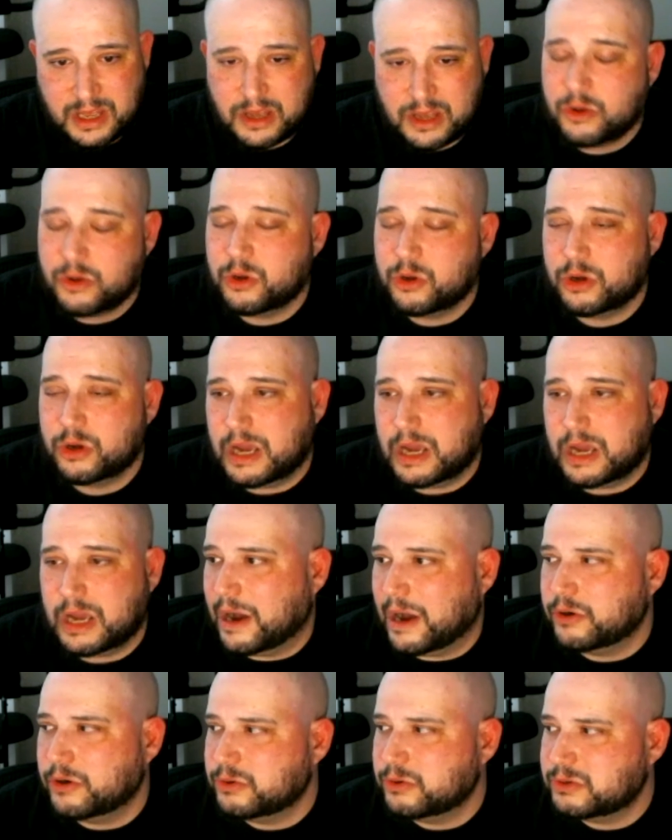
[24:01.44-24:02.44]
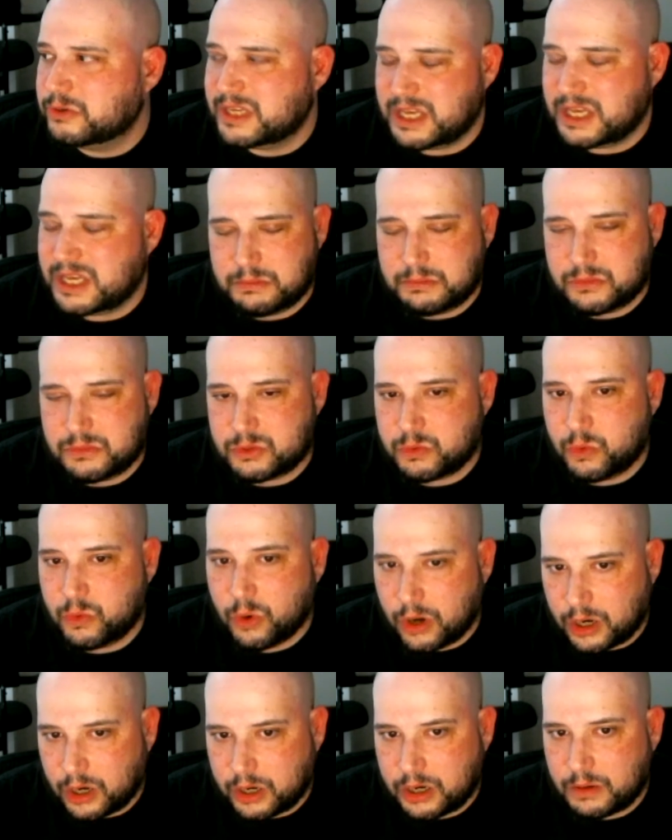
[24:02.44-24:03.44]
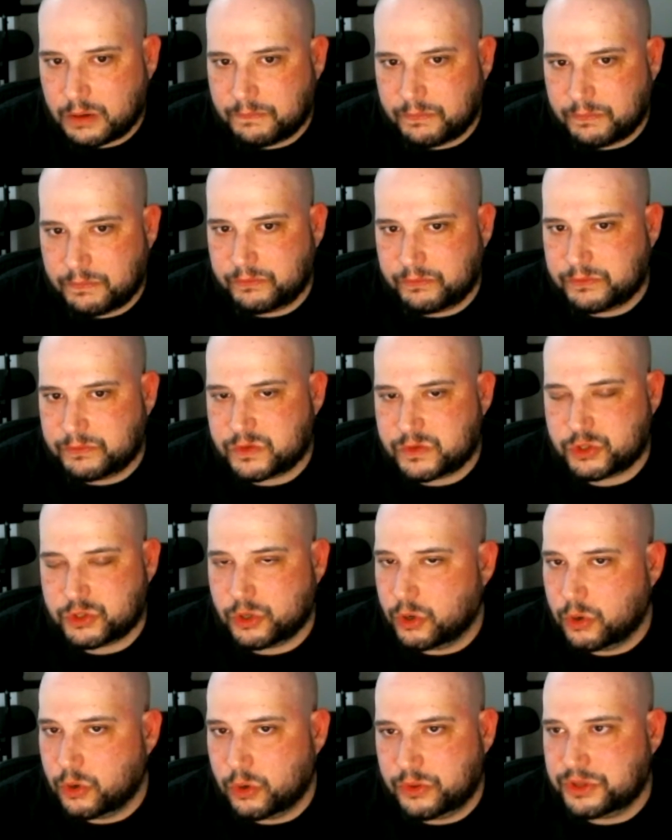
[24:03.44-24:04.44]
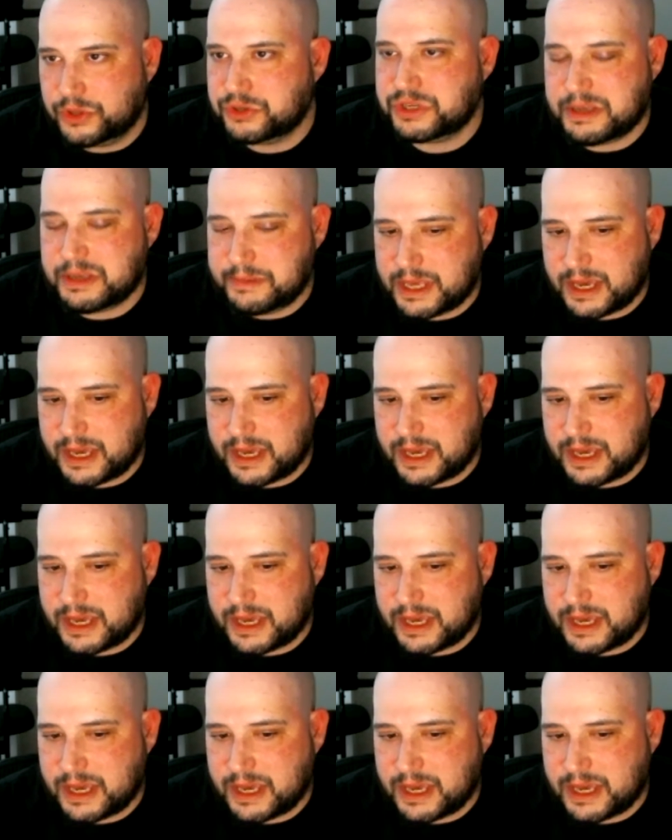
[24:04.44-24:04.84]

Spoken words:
So the DBA team, how is it embedded with